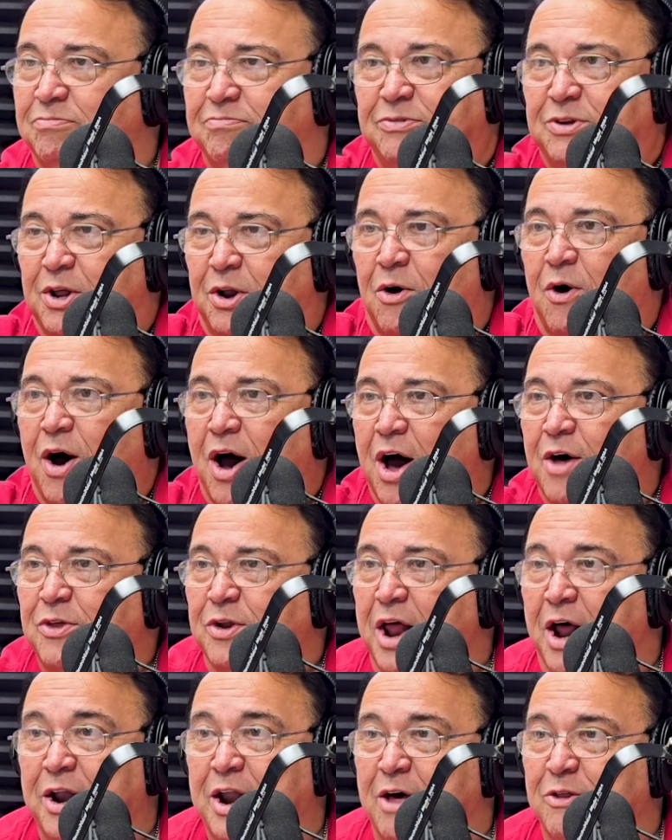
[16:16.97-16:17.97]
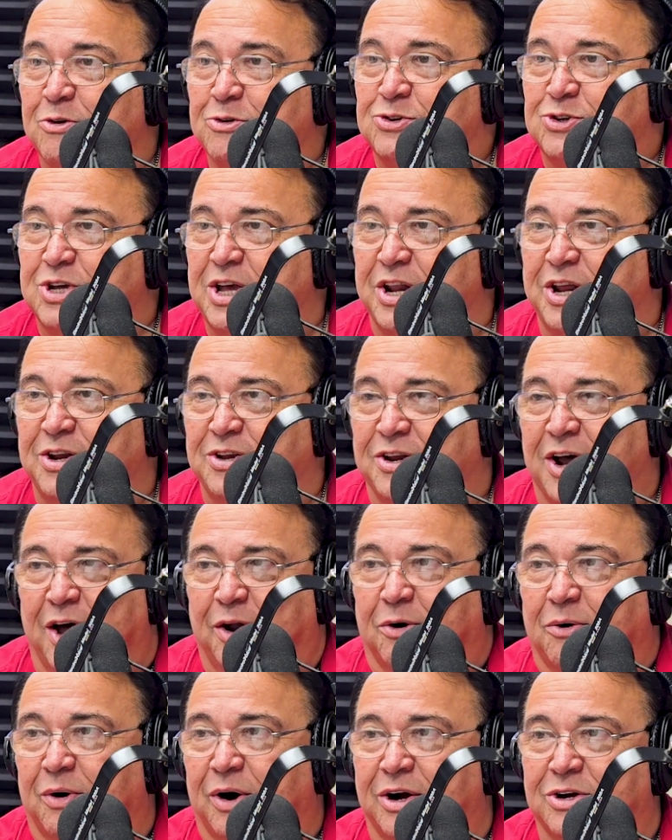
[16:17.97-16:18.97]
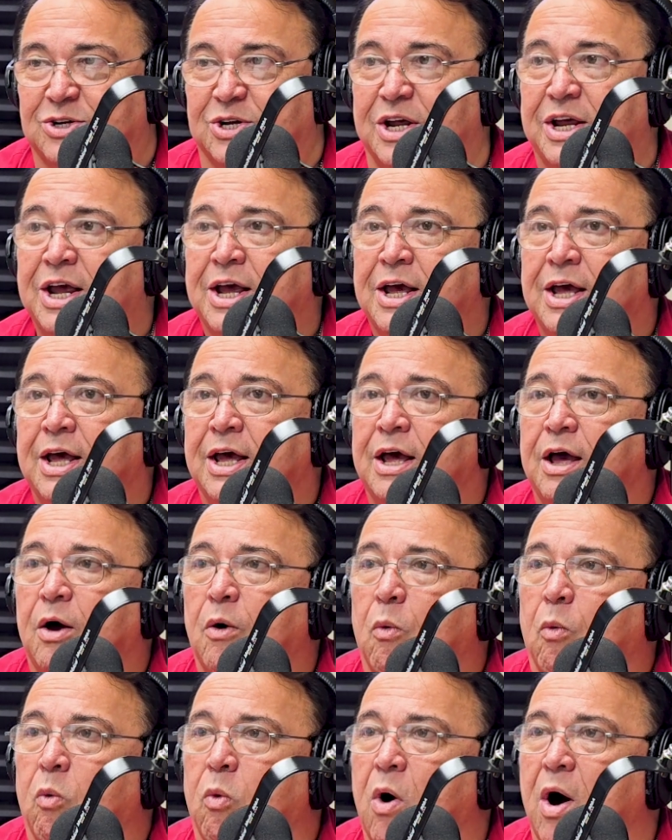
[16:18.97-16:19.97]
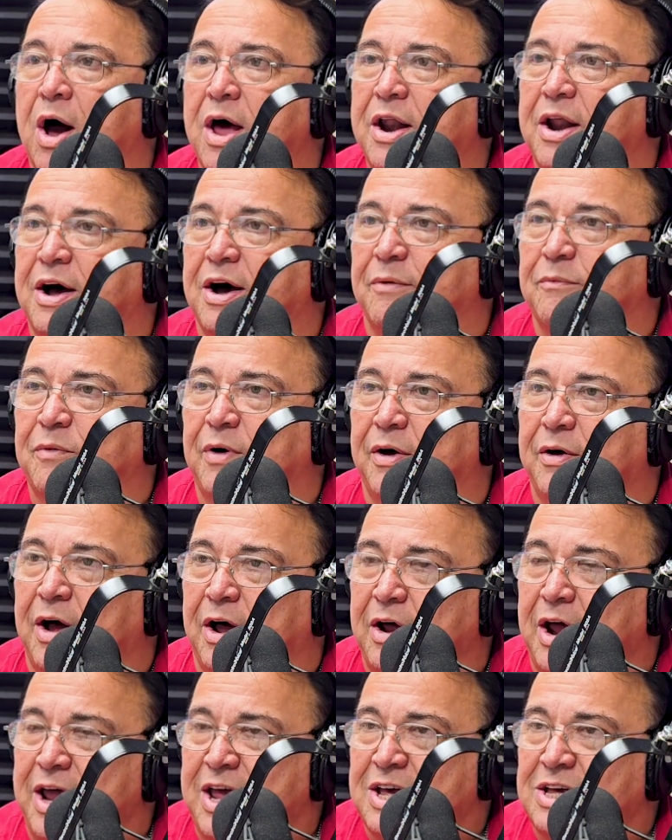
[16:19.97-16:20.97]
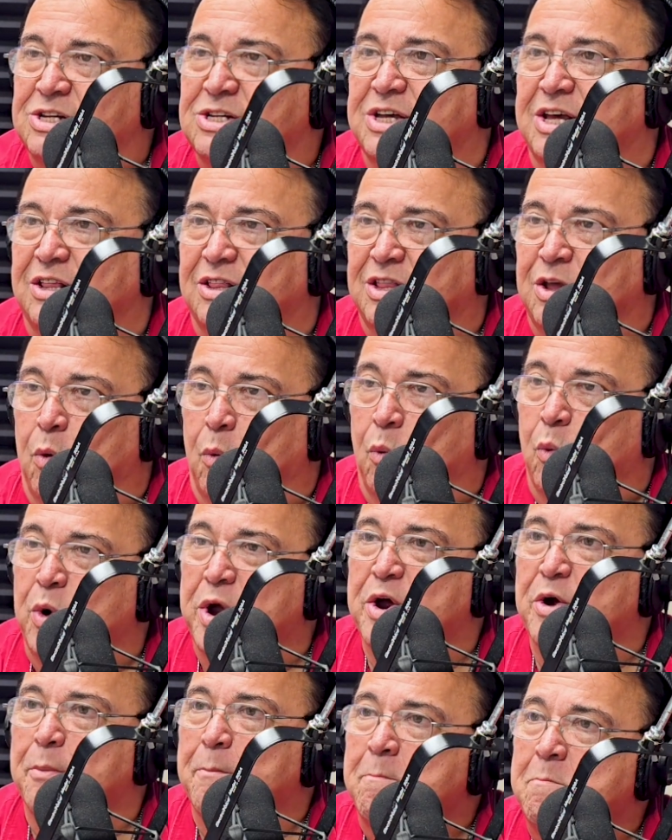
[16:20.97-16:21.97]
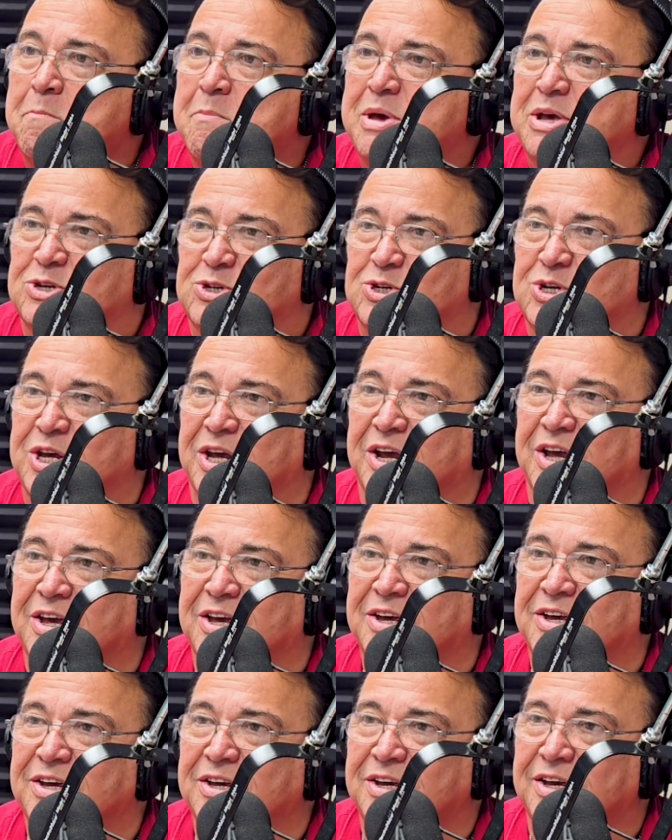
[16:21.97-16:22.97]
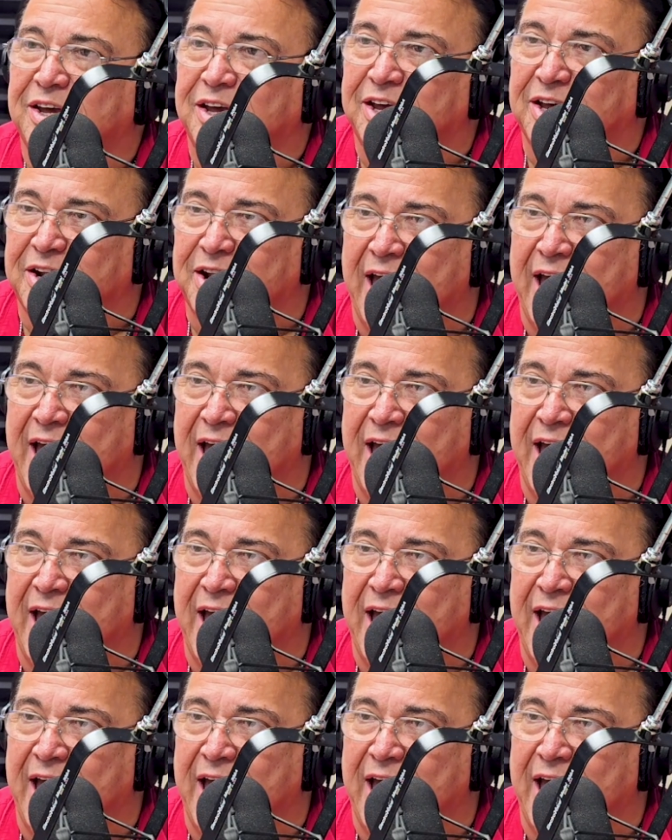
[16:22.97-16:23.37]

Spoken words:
anothercity.org, what is it that we're missing in